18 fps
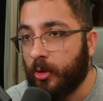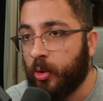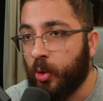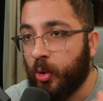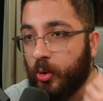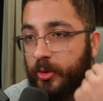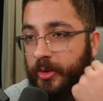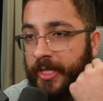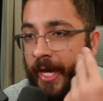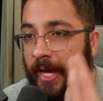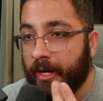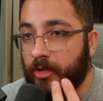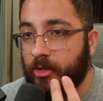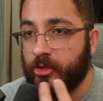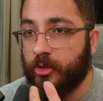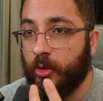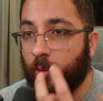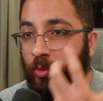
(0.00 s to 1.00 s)
Who
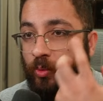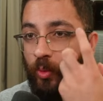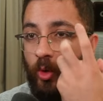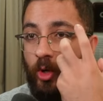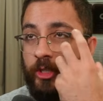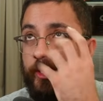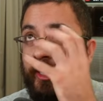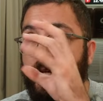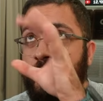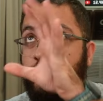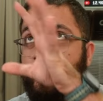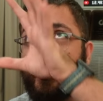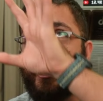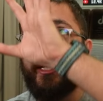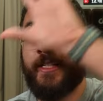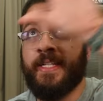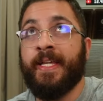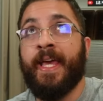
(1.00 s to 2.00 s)
cares? A word is
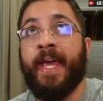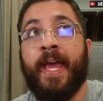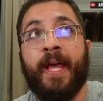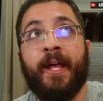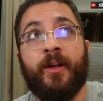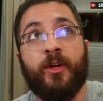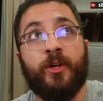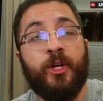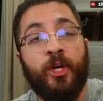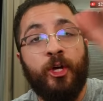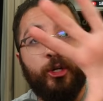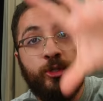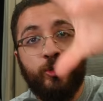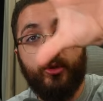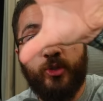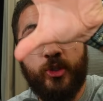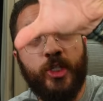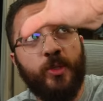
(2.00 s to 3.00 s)
in the air.
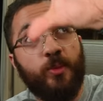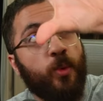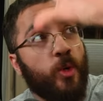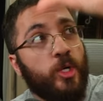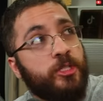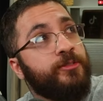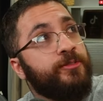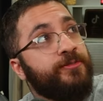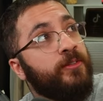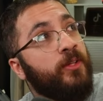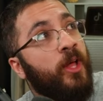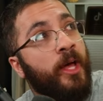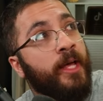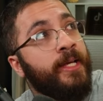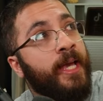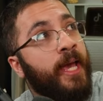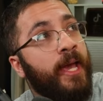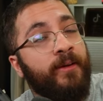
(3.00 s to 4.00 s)
You see words
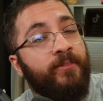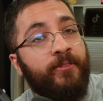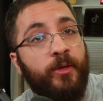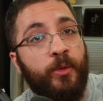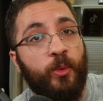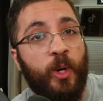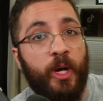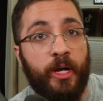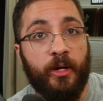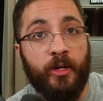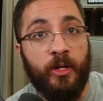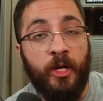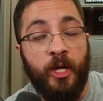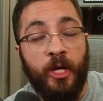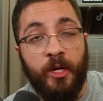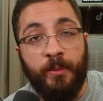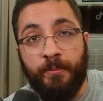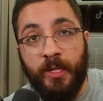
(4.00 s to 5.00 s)
flying everywhere.
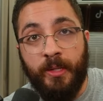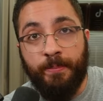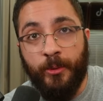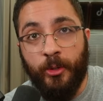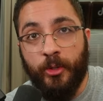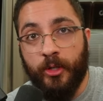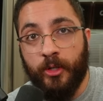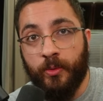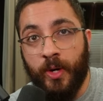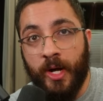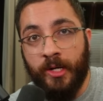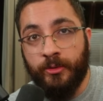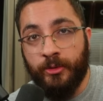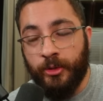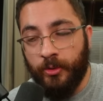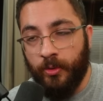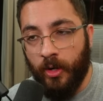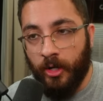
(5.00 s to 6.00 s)
People
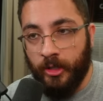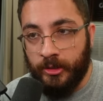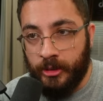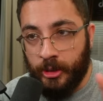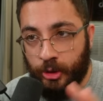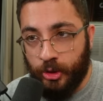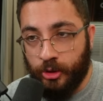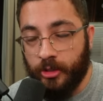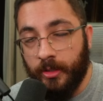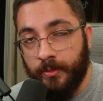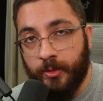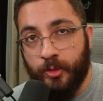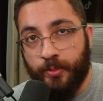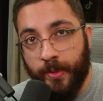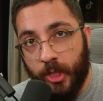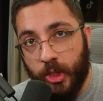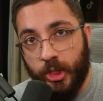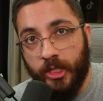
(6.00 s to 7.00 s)
around you on the stream,
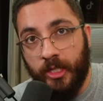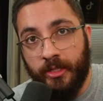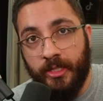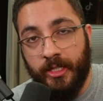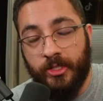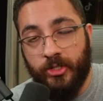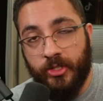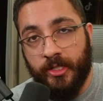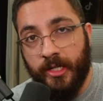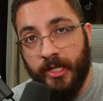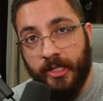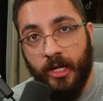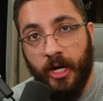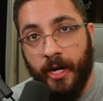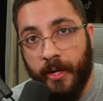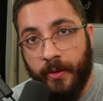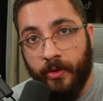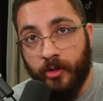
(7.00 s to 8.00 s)
especially these Kick
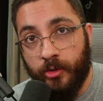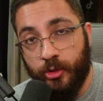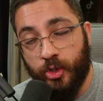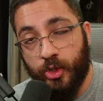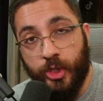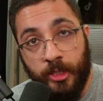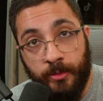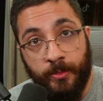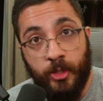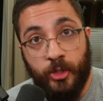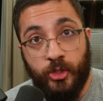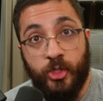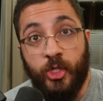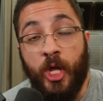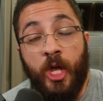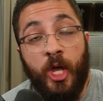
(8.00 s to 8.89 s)
I R L streamers,